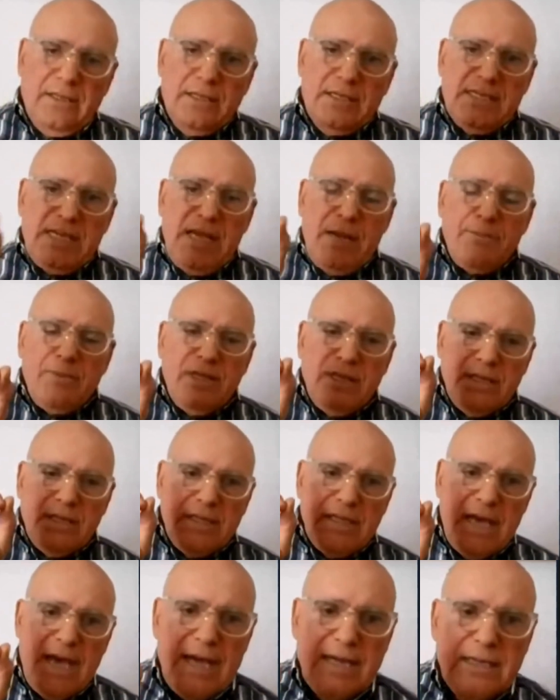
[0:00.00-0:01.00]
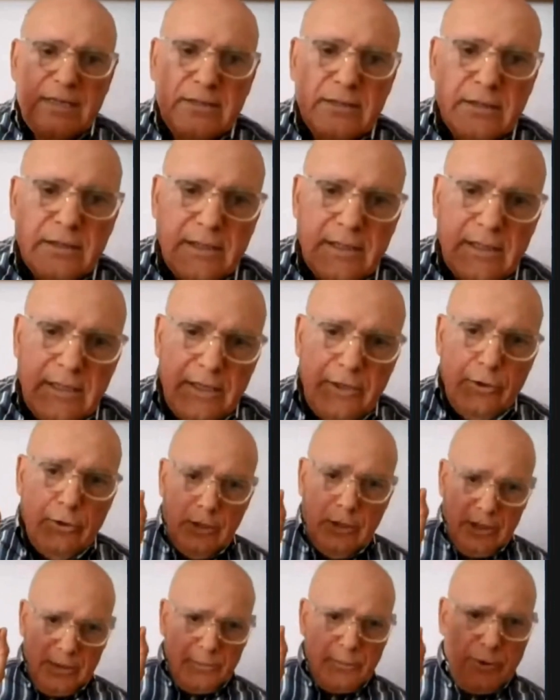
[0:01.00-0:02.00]
something that
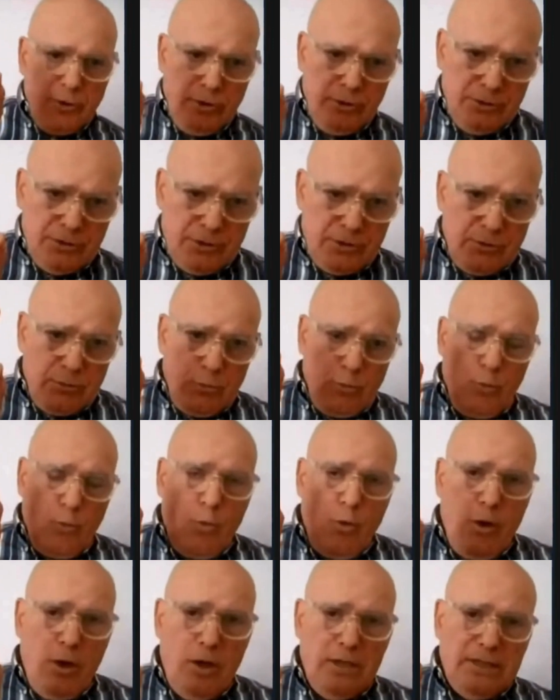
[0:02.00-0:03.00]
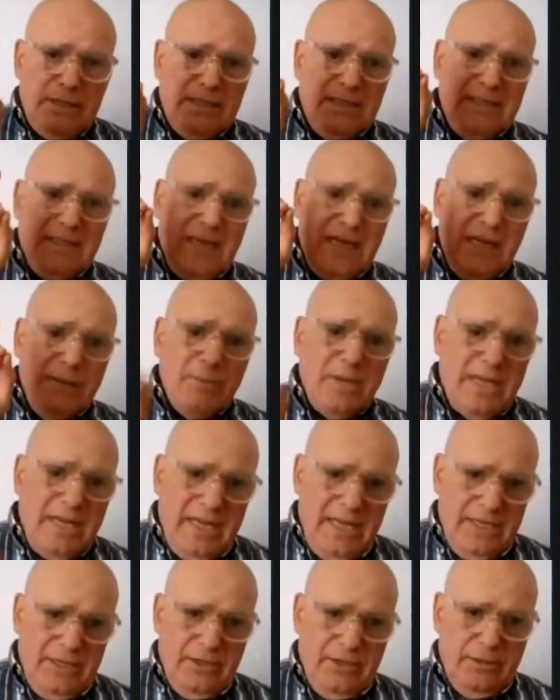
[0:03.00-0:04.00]
neoliberals wanted
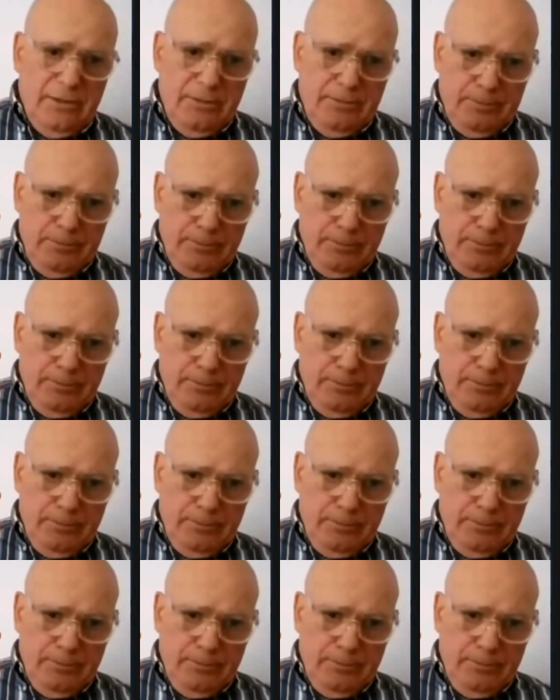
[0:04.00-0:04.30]
eliminated,